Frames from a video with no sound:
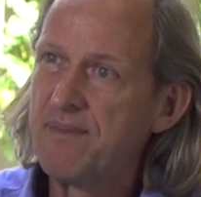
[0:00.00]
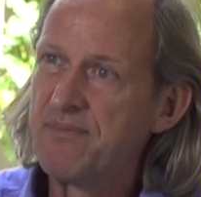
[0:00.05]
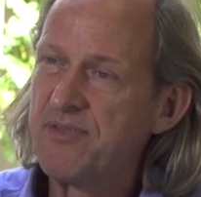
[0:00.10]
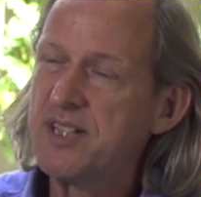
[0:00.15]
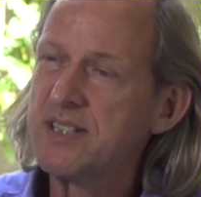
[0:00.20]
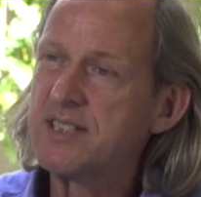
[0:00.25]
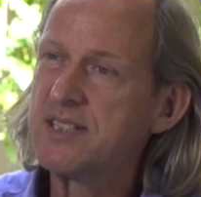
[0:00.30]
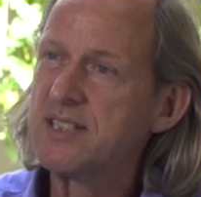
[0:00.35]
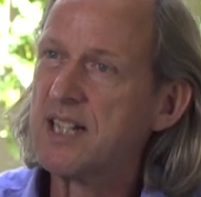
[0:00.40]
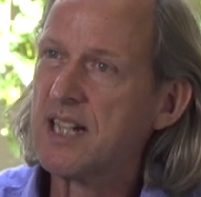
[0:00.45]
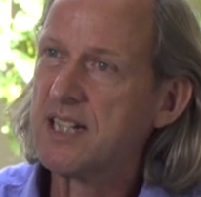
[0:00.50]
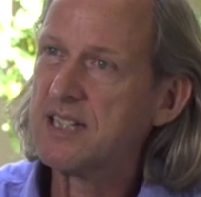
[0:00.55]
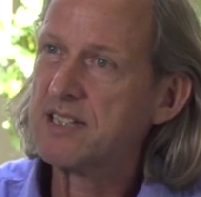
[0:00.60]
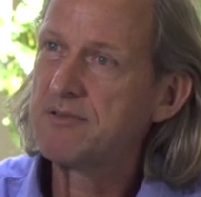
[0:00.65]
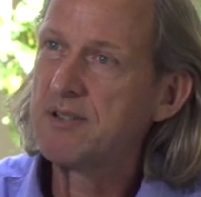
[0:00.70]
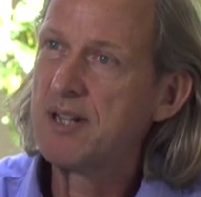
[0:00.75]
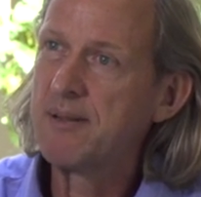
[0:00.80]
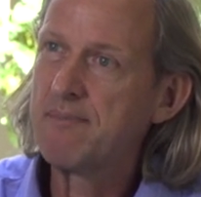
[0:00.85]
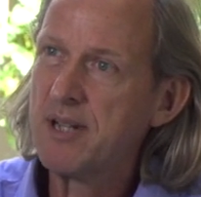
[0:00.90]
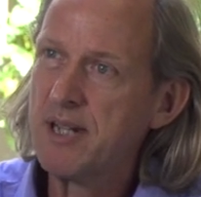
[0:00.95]
This is
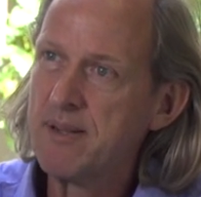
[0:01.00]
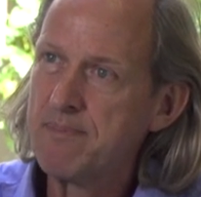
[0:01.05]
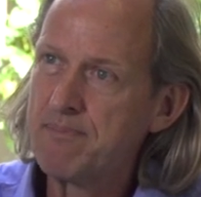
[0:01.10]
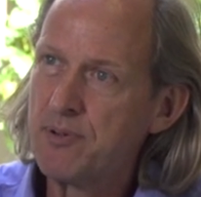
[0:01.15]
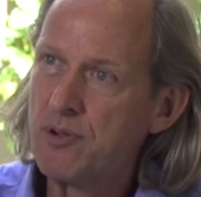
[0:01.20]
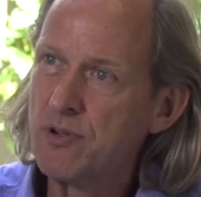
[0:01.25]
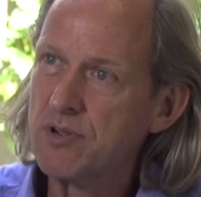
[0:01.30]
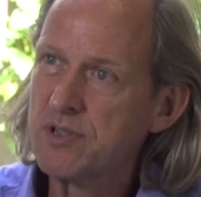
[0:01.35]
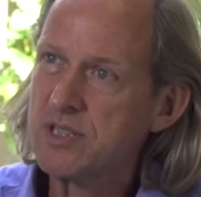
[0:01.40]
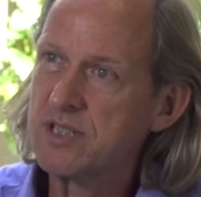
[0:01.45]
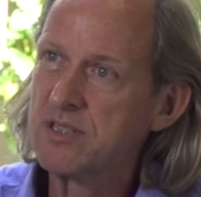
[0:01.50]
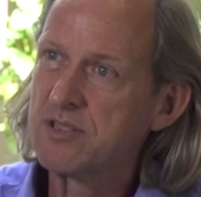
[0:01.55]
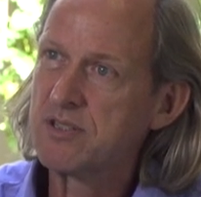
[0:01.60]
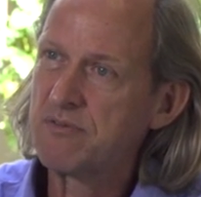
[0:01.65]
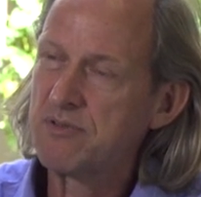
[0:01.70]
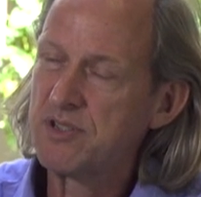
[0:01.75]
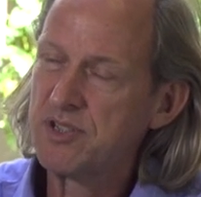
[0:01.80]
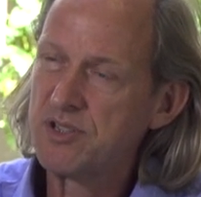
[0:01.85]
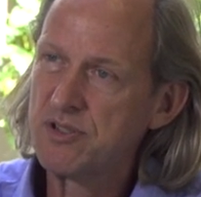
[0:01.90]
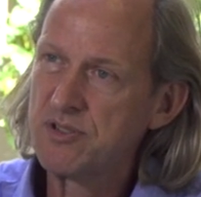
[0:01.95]
extremely important
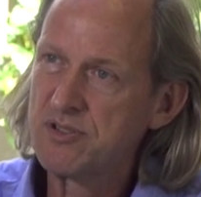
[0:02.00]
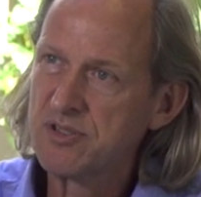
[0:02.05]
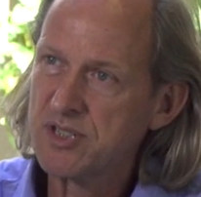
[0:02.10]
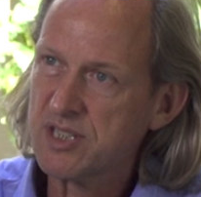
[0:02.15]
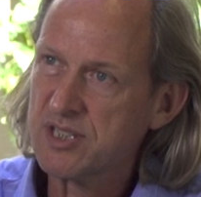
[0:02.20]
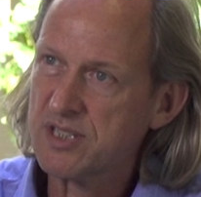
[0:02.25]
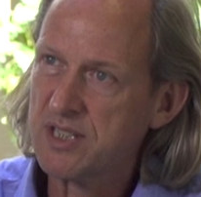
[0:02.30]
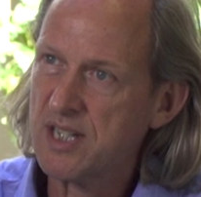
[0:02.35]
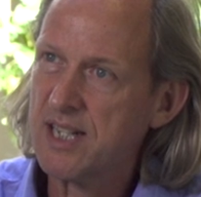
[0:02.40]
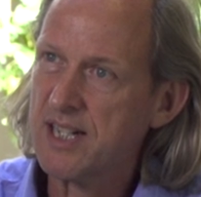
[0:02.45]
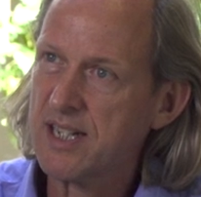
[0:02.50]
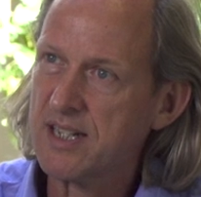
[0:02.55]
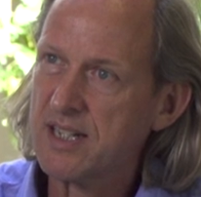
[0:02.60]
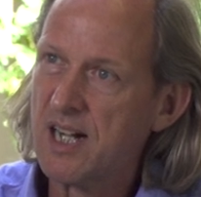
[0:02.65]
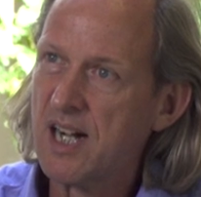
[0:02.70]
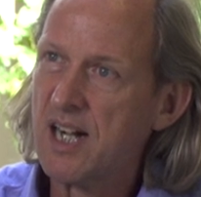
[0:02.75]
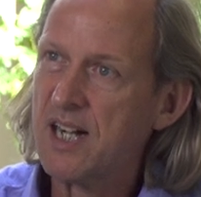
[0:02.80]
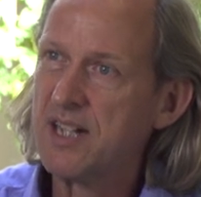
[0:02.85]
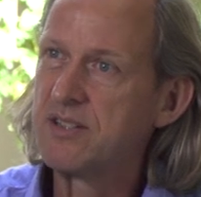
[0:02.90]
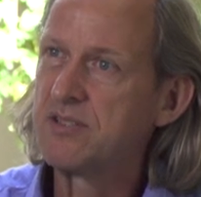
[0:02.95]
to reduce
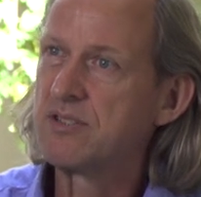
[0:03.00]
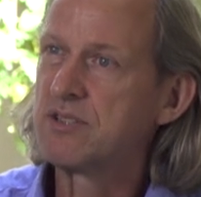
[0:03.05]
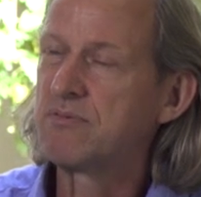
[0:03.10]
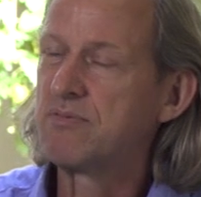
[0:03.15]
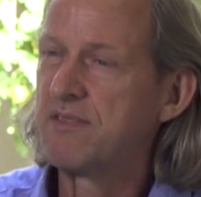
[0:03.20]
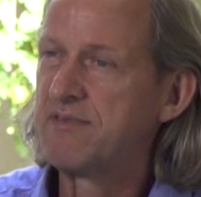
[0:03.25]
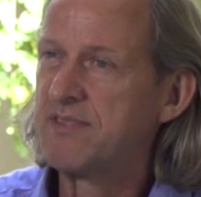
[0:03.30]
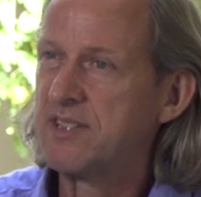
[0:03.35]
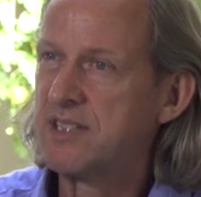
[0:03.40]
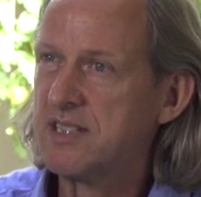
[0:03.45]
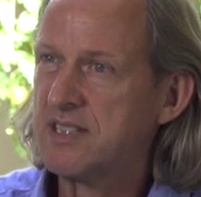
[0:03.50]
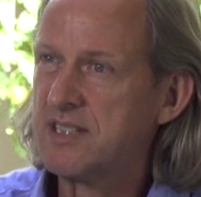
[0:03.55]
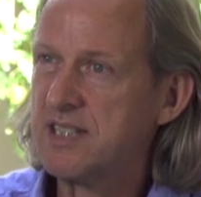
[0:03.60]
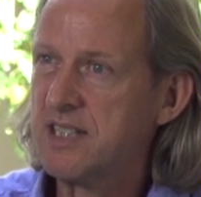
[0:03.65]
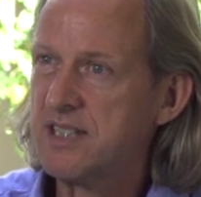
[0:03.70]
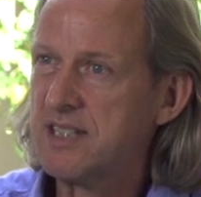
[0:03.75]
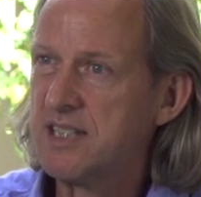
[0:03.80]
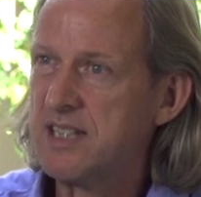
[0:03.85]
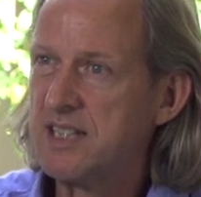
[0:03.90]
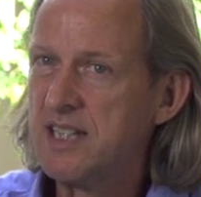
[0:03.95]
car use within the
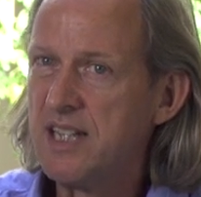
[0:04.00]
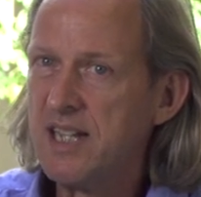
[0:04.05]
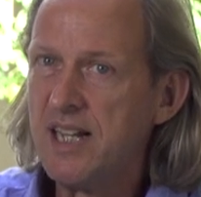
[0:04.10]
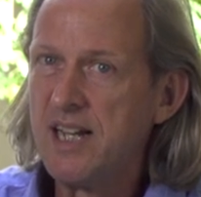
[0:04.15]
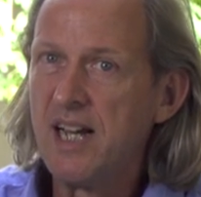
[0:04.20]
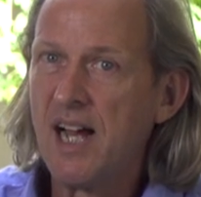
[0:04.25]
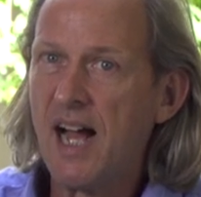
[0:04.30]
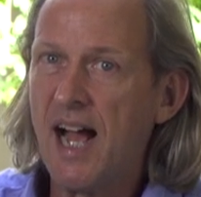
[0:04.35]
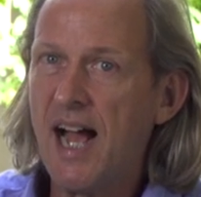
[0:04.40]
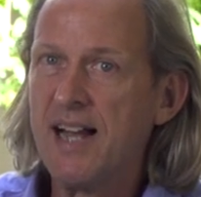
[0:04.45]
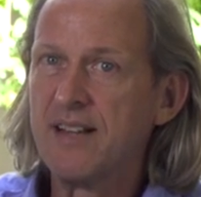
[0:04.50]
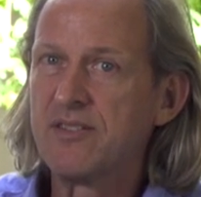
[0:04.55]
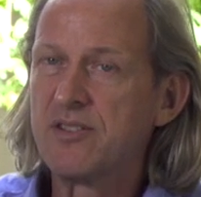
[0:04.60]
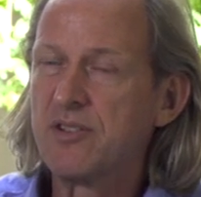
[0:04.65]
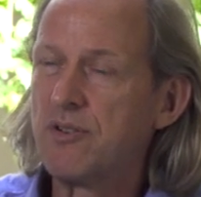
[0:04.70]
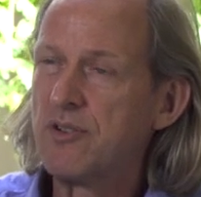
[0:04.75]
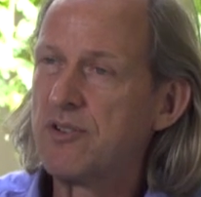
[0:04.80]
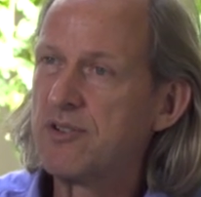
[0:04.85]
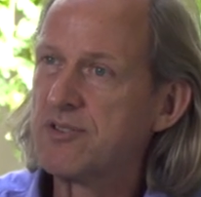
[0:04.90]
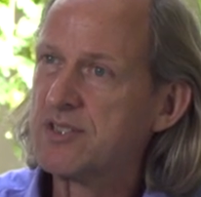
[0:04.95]
city and
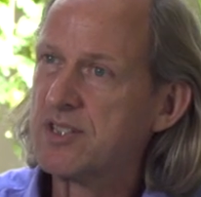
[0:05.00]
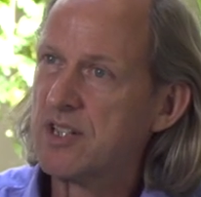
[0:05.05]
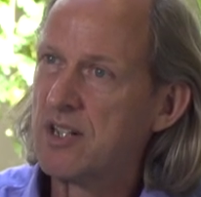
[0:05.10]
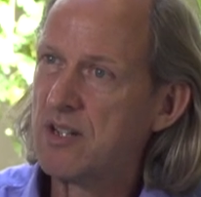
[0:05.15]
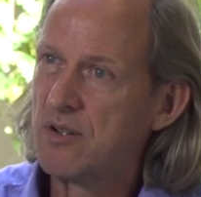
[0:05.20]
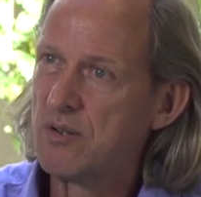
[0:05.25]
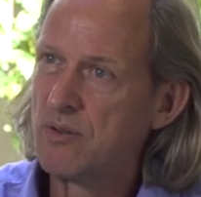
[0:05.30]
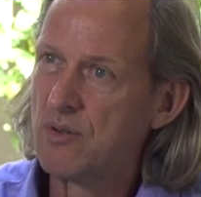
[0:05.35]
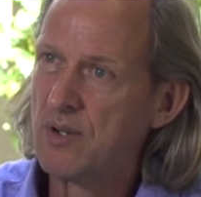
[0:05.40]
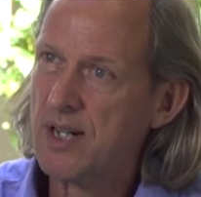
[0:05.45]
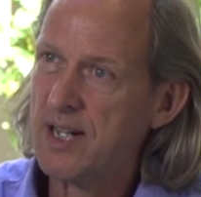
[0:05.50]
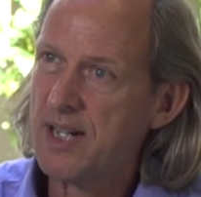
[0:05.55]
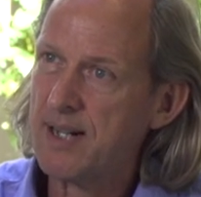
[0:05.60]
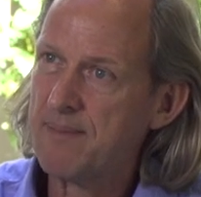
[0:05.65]
also